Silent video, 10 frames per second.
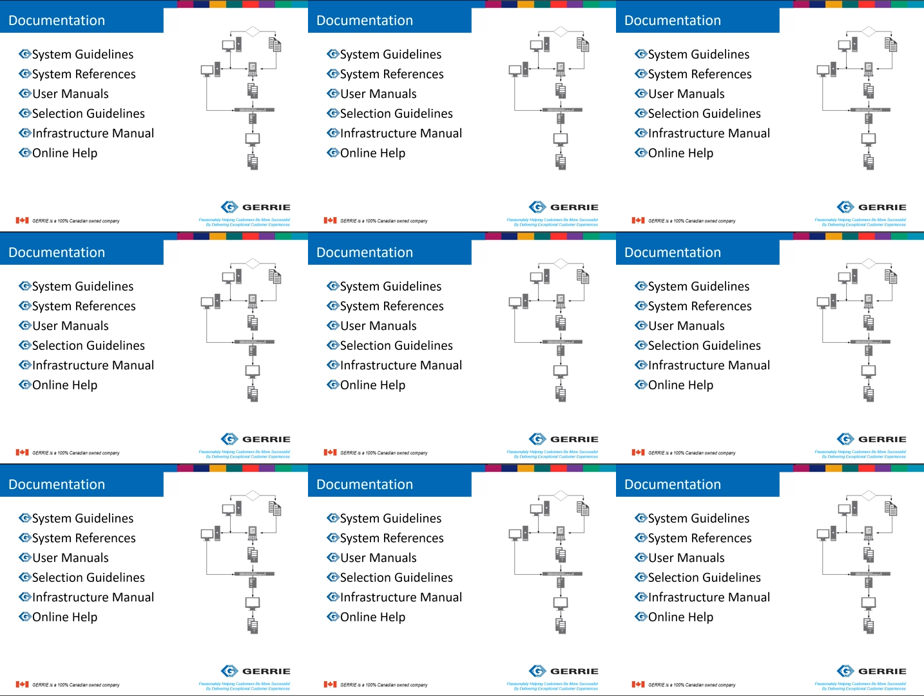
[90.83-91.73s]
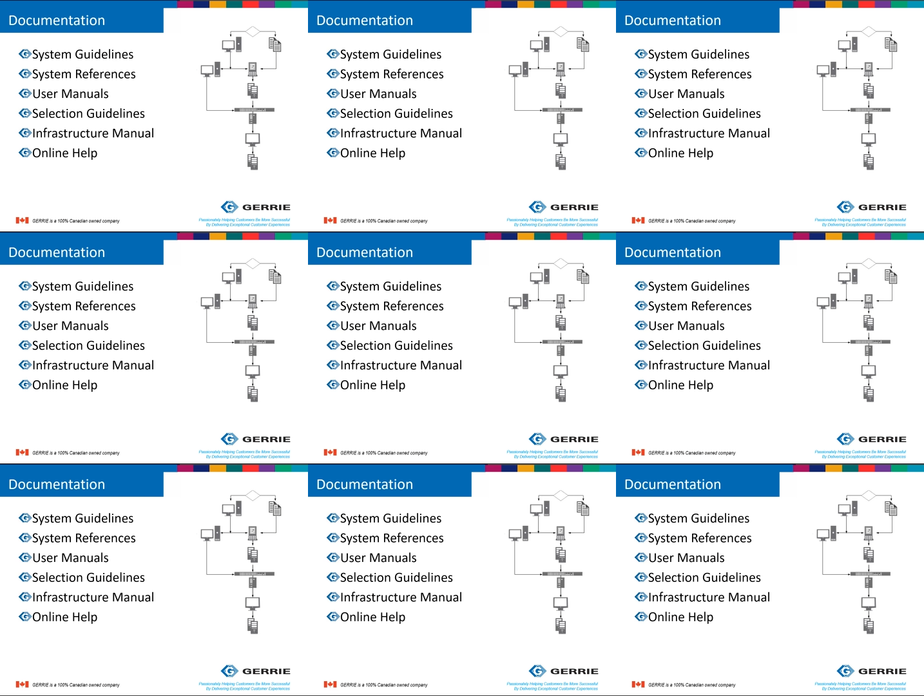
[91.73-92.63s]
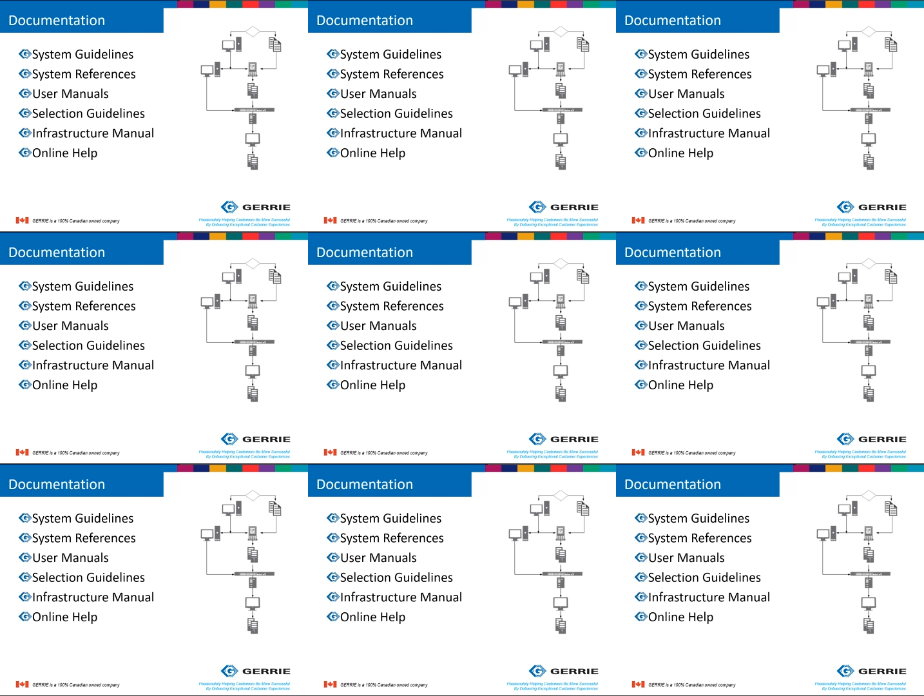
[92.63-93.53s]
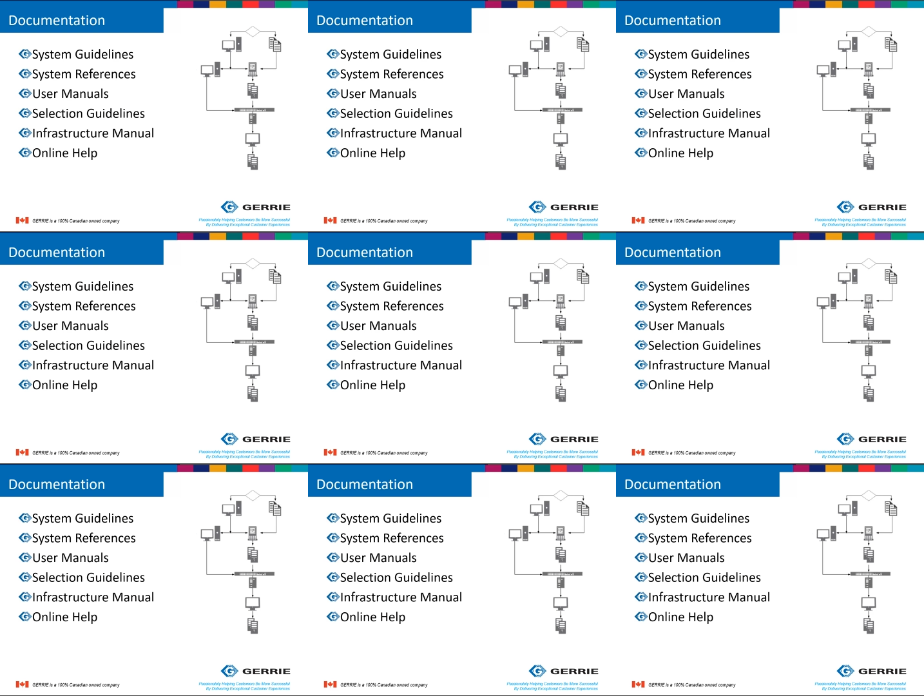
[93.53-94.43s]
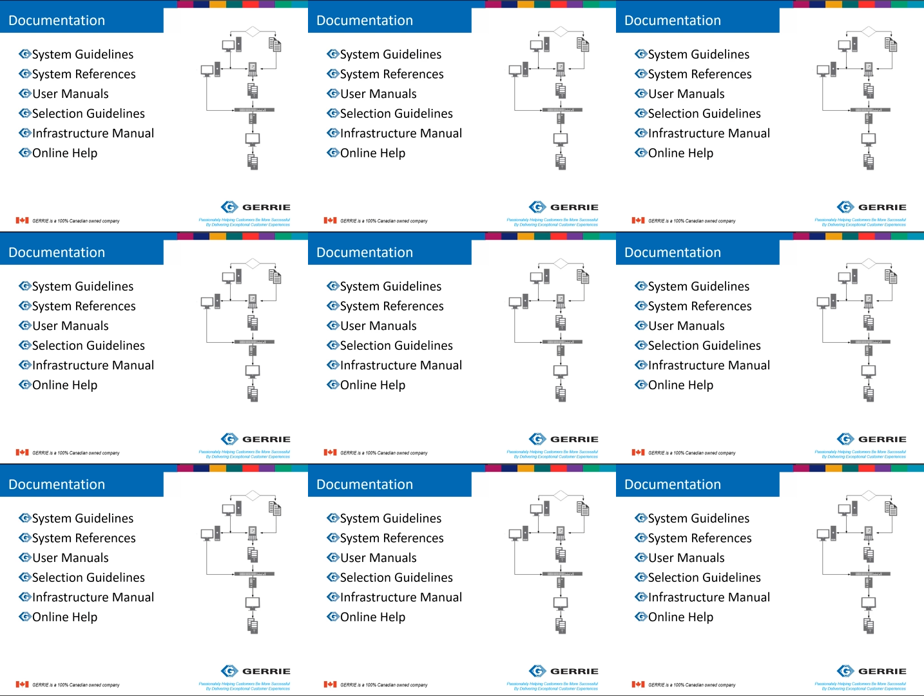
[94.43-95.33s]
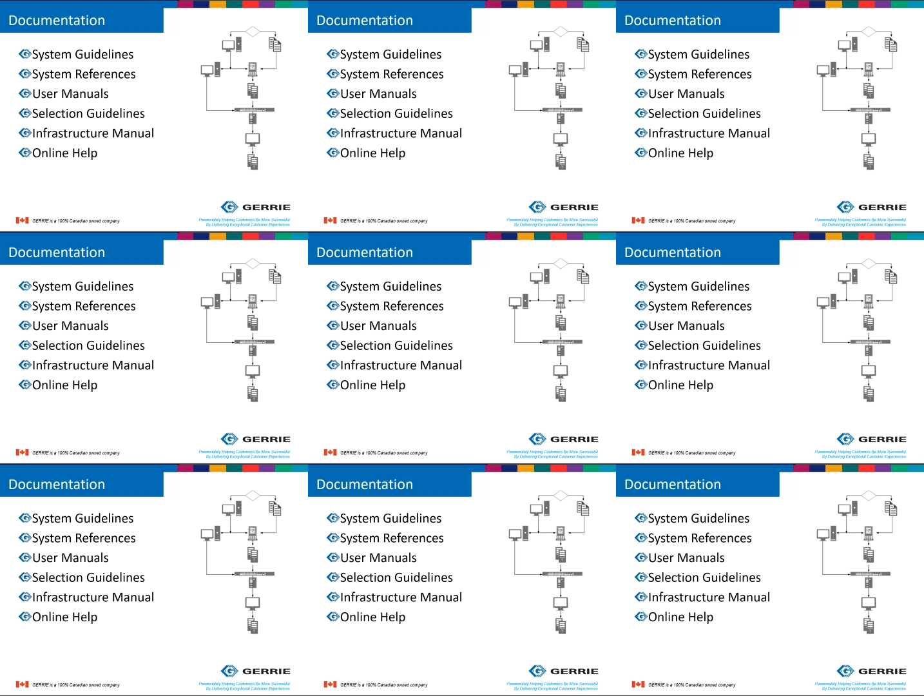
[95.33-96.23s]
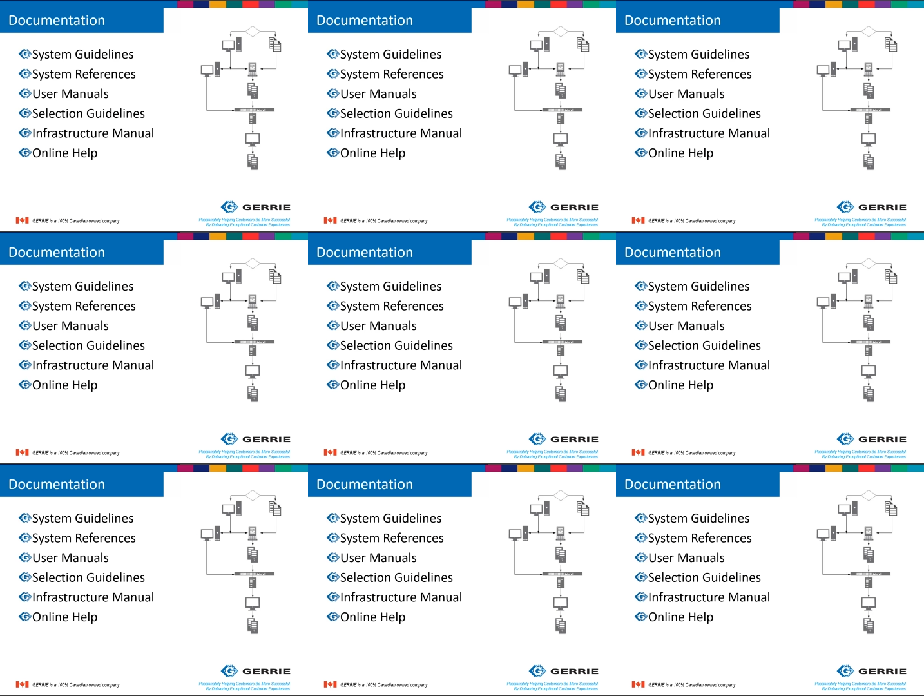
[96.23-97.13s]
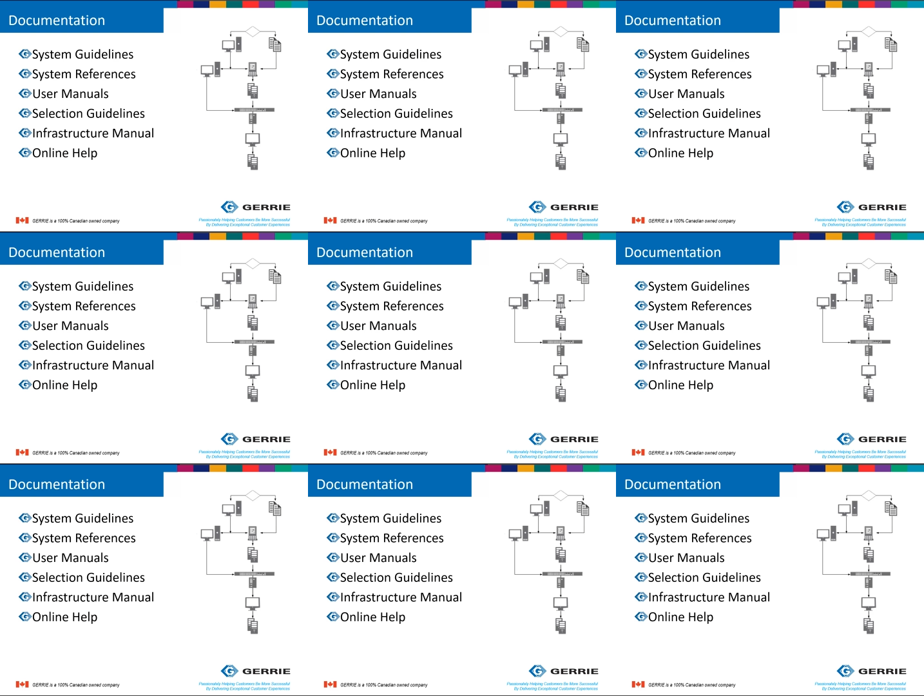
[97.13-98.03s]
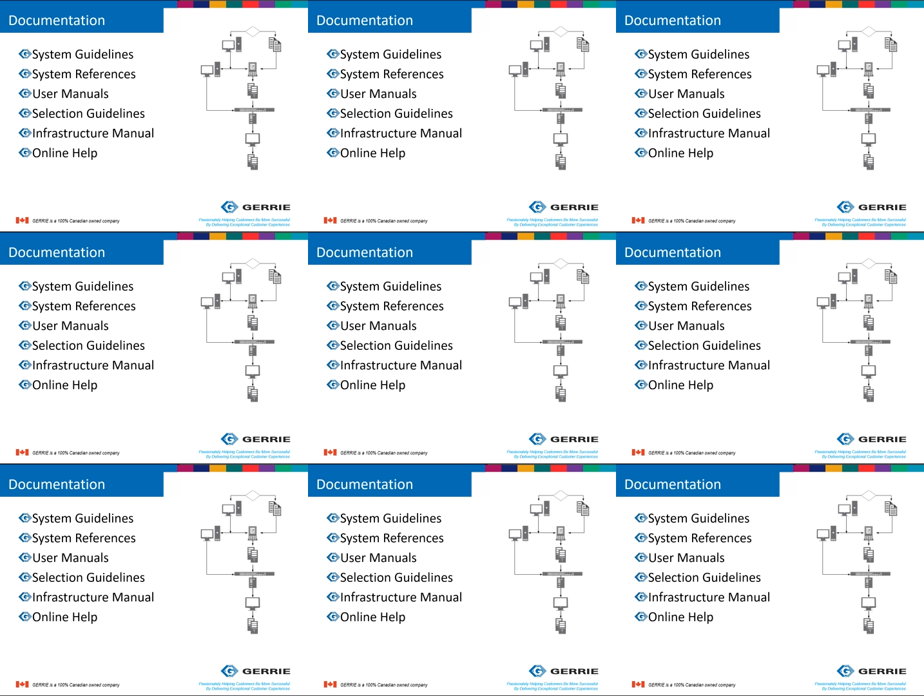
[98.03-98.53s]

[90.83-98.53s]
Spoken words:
No face is visible, so there are no lips to read.